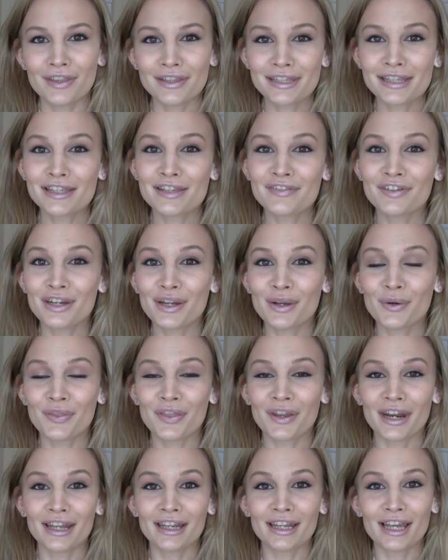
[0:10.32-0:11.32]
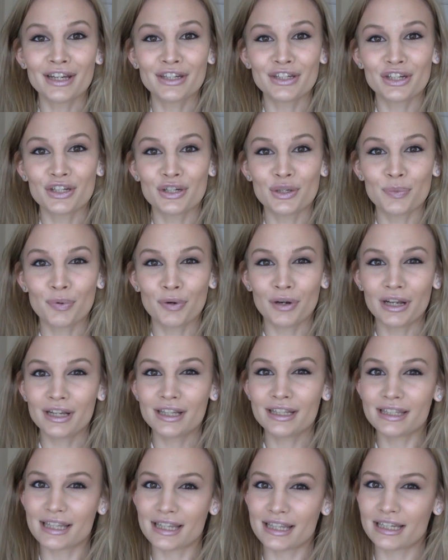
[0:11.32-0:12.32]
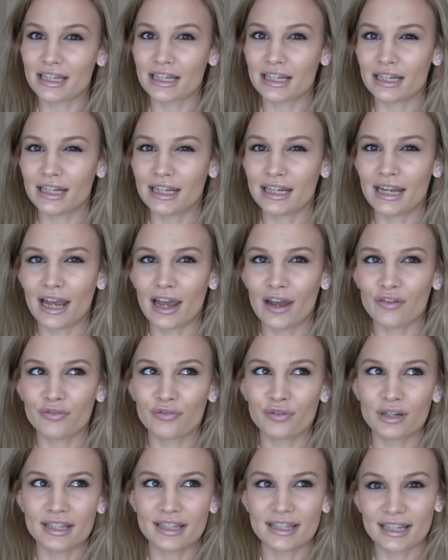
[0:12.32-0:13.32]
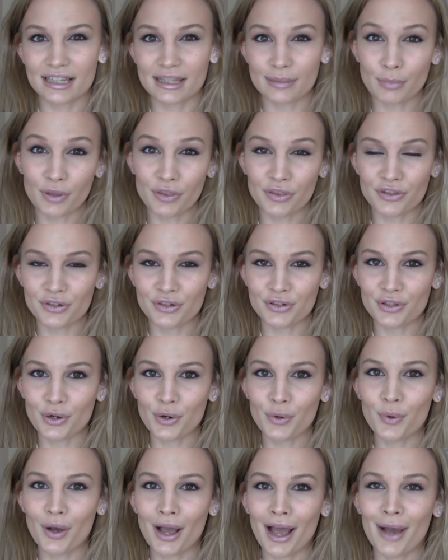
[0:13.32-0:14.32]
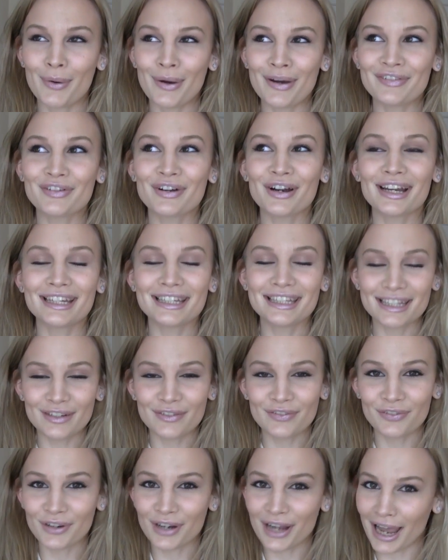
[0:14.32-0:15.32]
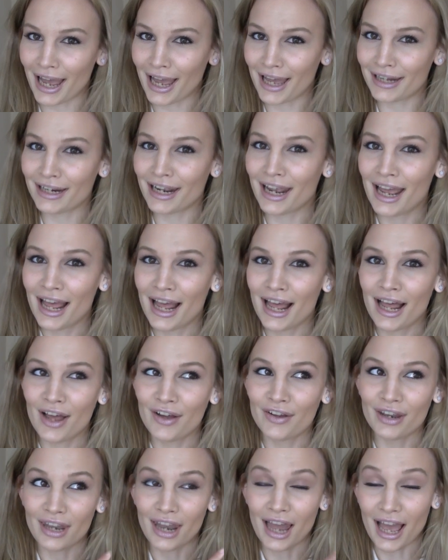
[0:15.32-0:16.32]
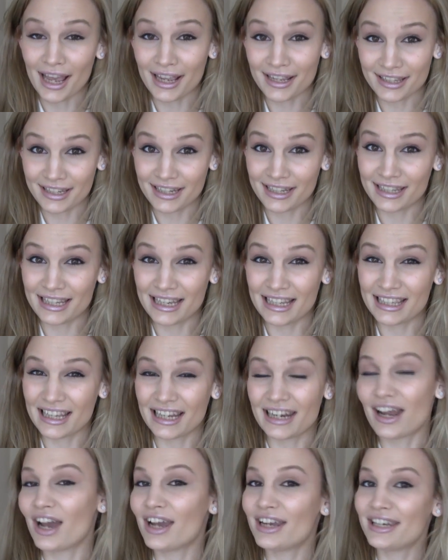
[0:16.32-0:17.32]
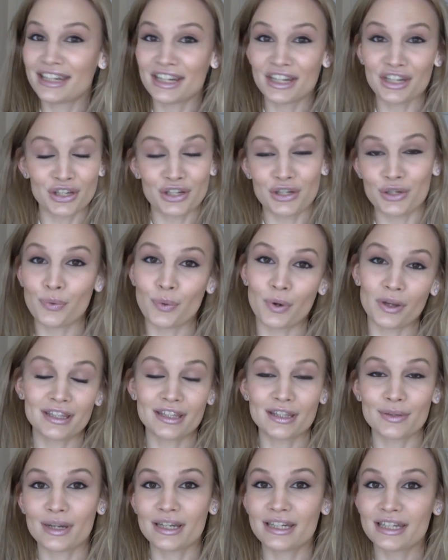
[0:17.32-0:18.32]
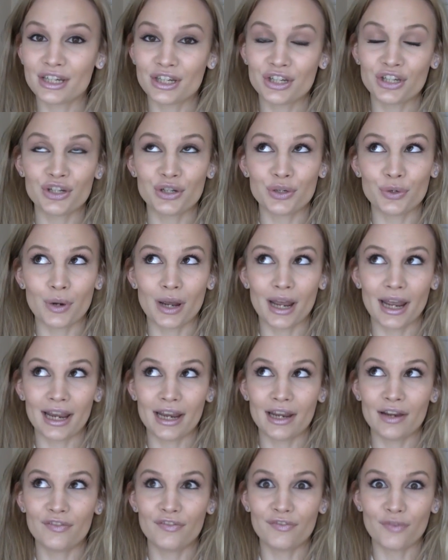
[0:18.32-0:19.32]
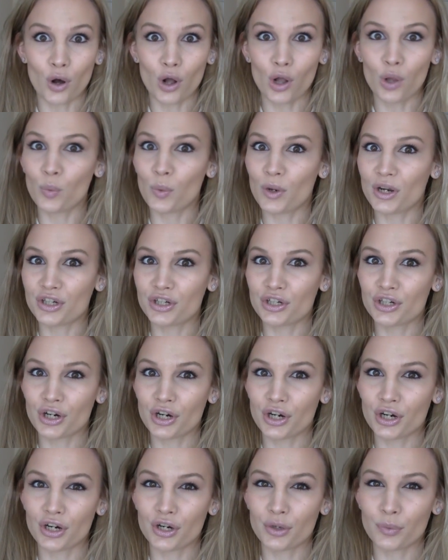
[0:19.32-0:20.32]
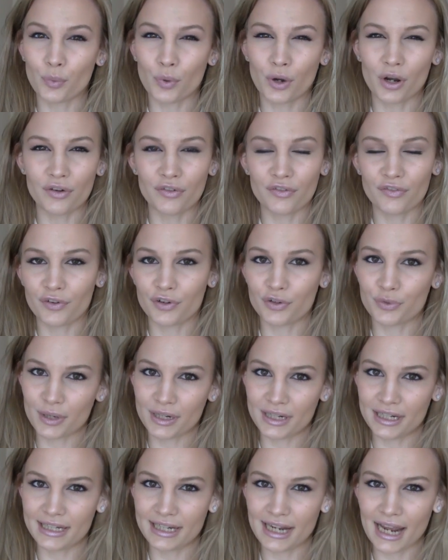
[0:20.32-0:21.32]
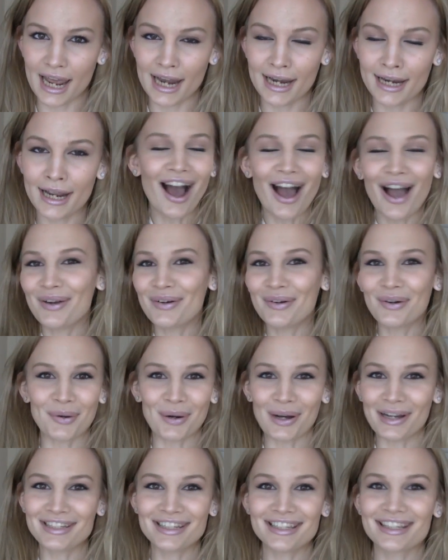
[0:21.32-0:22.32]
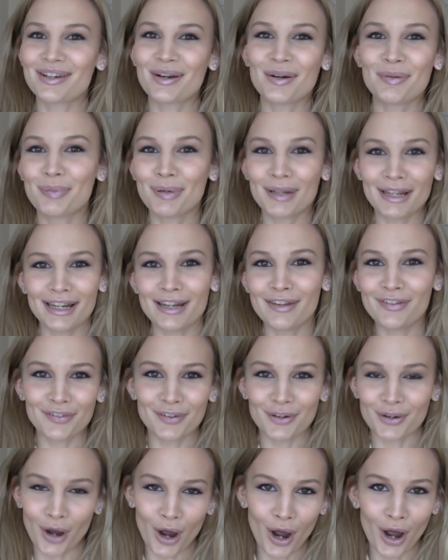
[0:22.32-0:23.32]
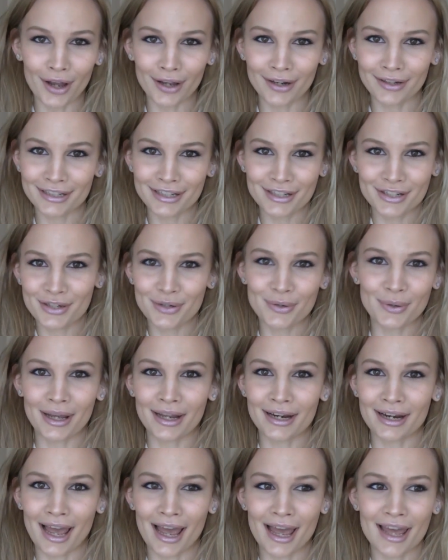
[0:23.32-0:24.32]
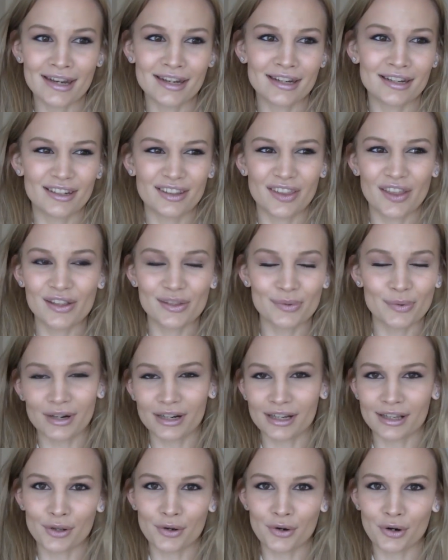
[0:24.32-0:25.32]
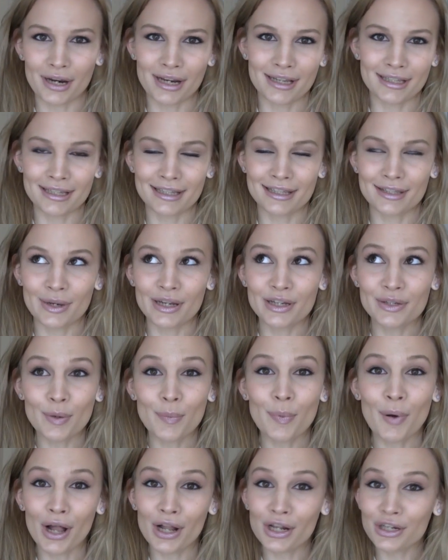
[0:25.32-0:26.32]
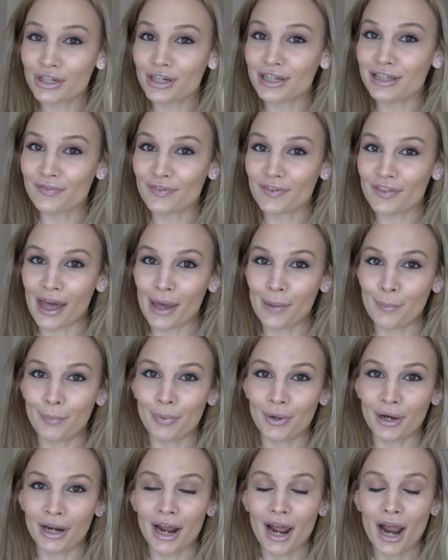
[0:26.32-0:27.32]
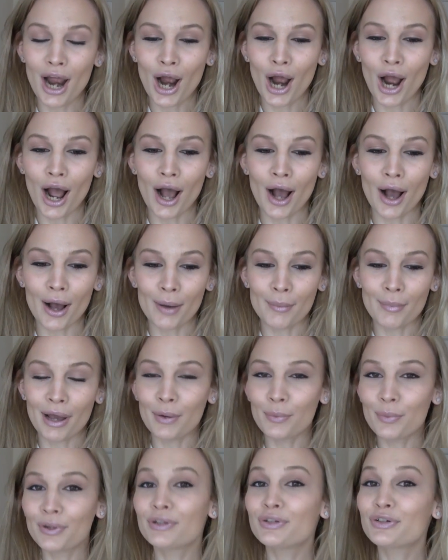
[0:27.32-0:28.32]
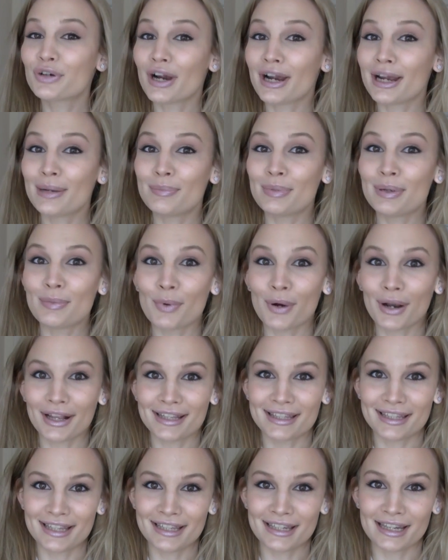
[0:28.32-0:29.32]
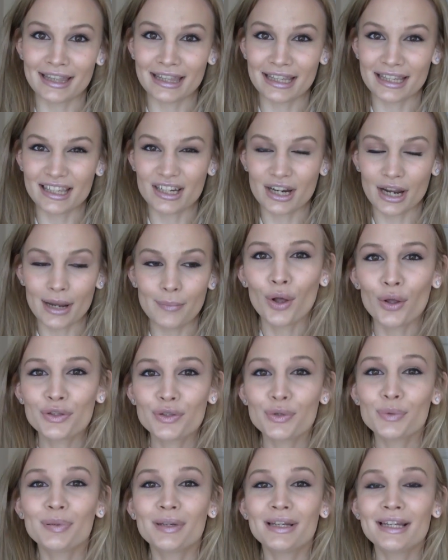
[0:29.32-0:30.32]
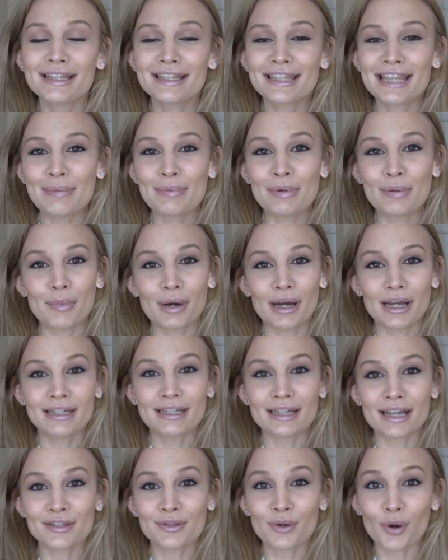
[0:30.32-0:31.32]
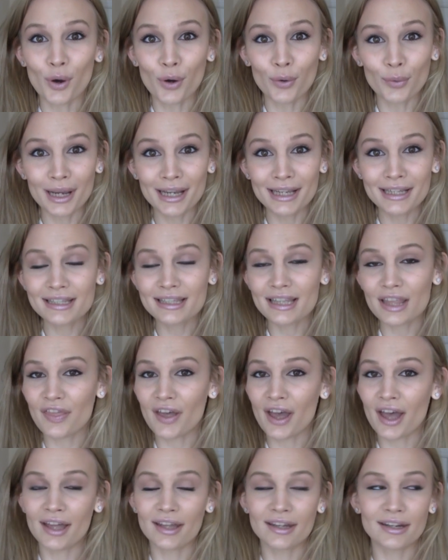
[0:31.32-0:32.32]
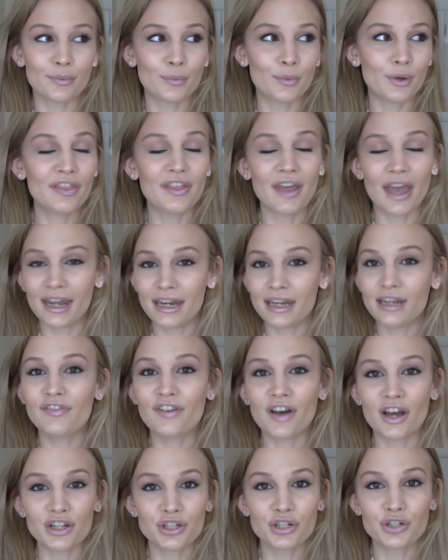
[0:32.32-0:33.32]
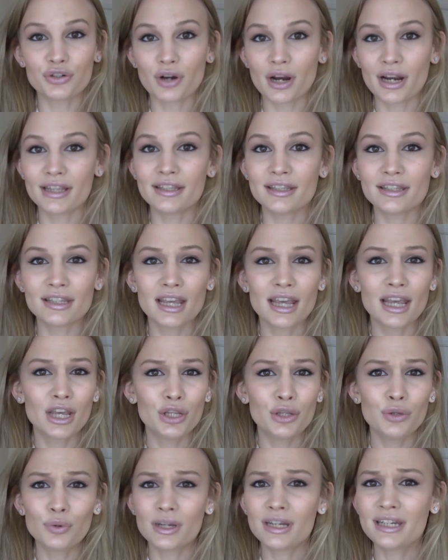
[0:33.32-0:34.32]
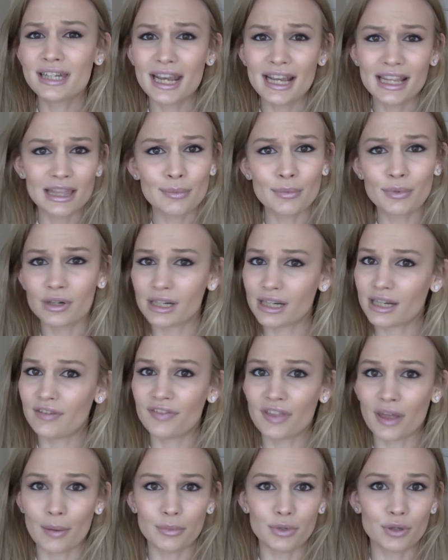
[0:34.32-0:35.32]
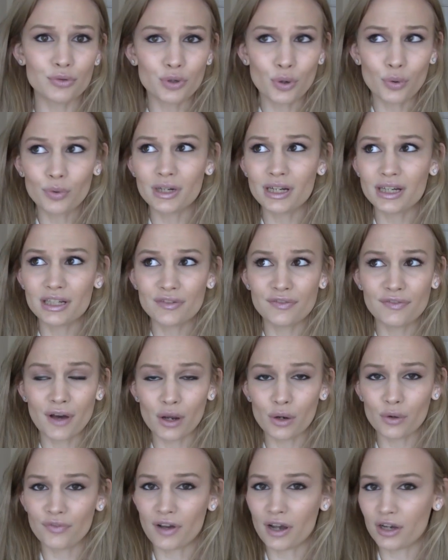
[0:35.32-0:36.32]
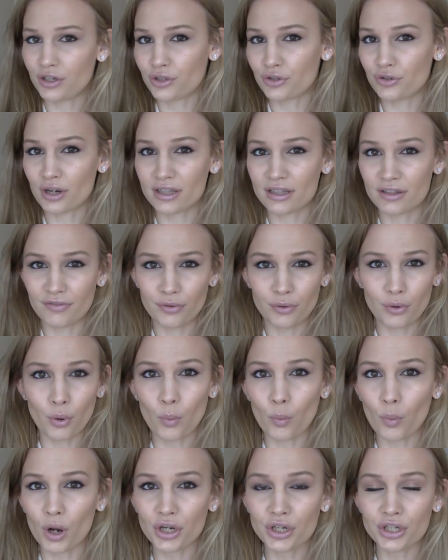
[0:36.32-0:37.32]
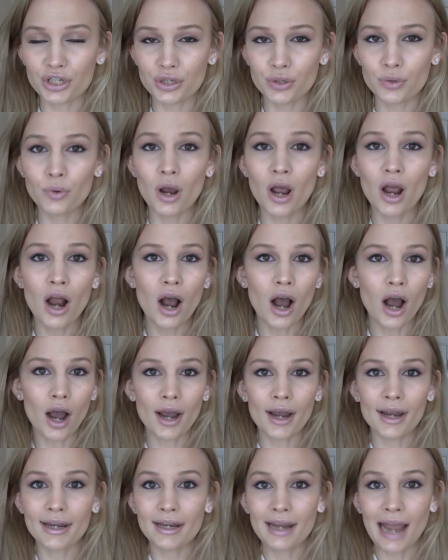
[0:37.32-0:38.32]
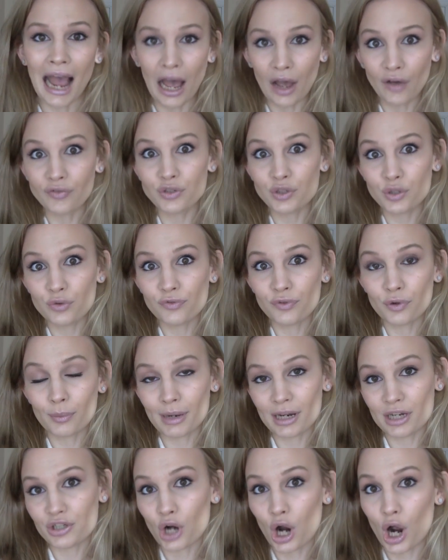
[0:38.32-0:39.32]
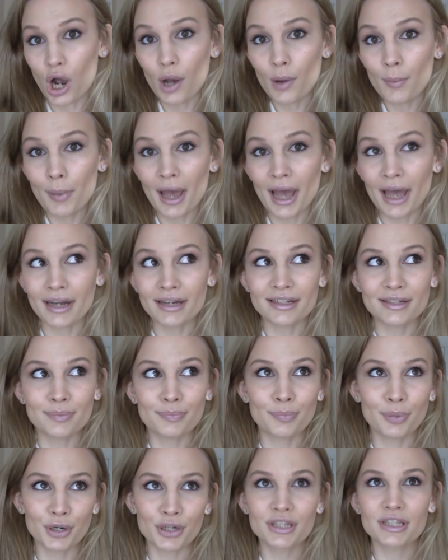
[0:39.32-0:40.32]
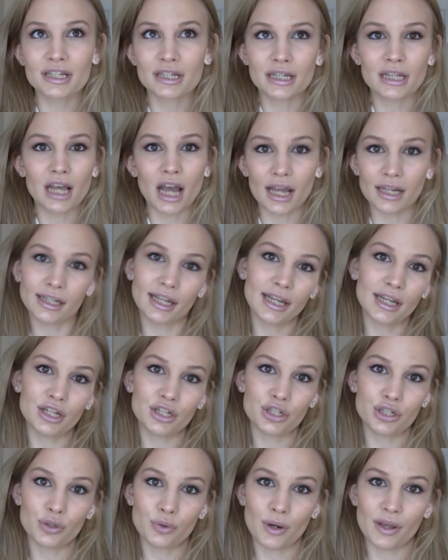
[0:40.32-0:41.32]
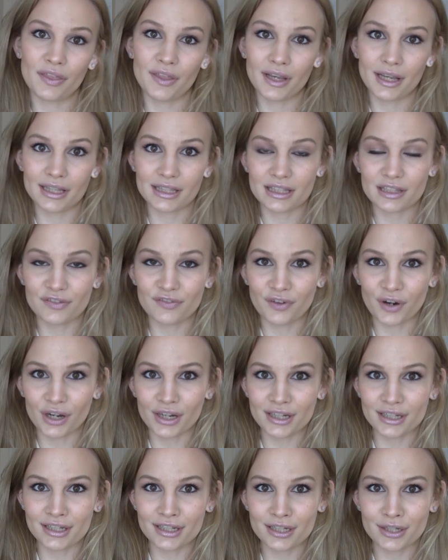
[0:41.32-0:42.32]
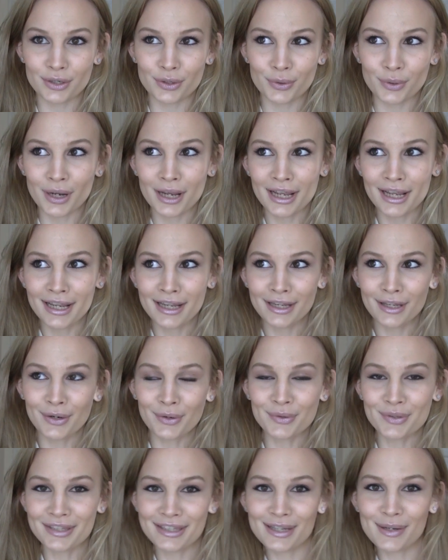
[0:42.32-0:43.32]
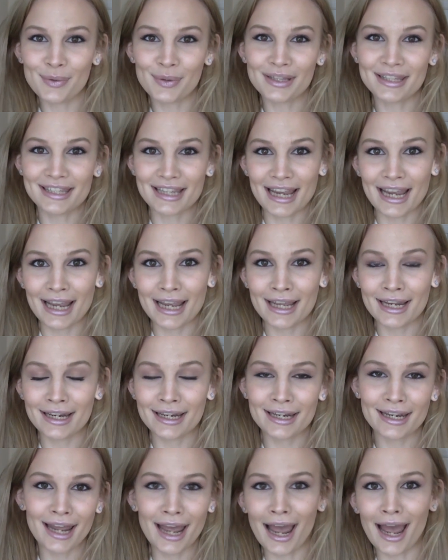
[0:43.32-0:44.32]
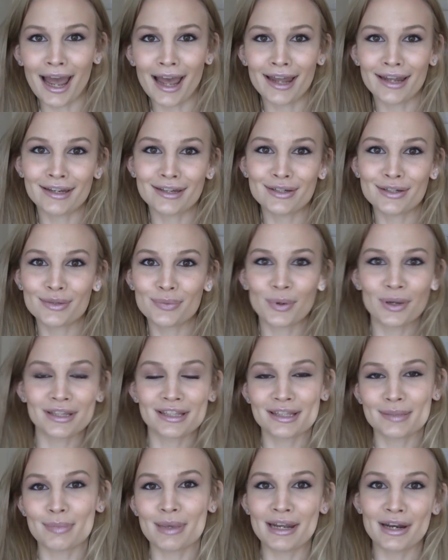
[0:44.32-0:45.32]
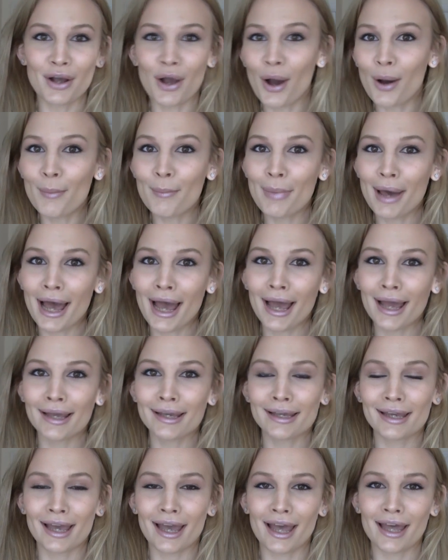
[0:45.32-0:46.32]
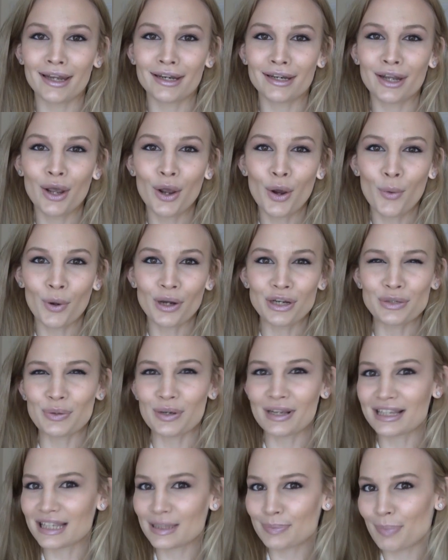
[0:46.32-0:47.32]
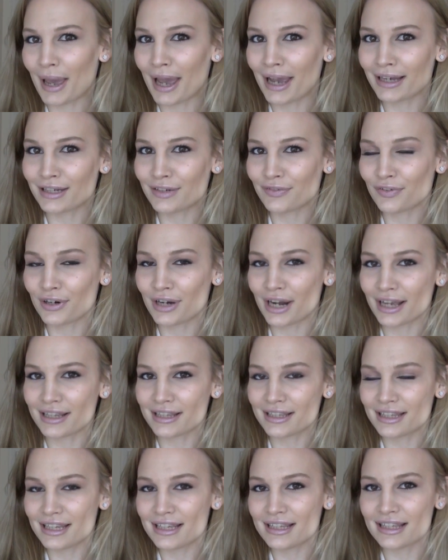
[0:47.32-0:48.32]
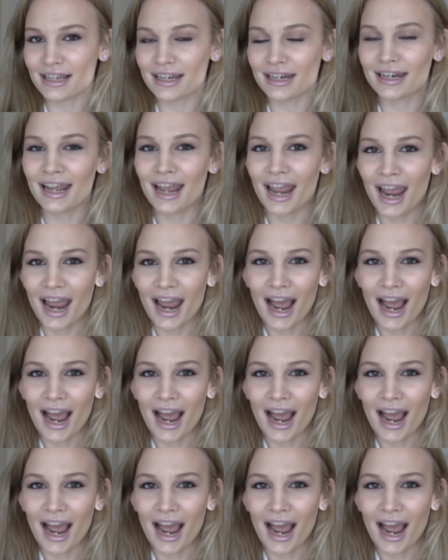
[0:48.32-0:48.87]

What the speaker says: This is a video that I like to do pretty consistently every 6 months or so. However, I did forget last season I didn't do one, so I didn't do a fall winter one for 2010. I don't know, I just completely forgot to do it and things were a little crazy. So I do apologize for that, but I will try and be more consistent this time. Also, please keep in mind, as always, that with any fashion trends, you can take them or leave them. You don't need to follow fashion trends if you don't want to. I have to for my job, and personally, I like to. I think it's fun to, you know, see what's in and what's made a comeback and what to expect for next season.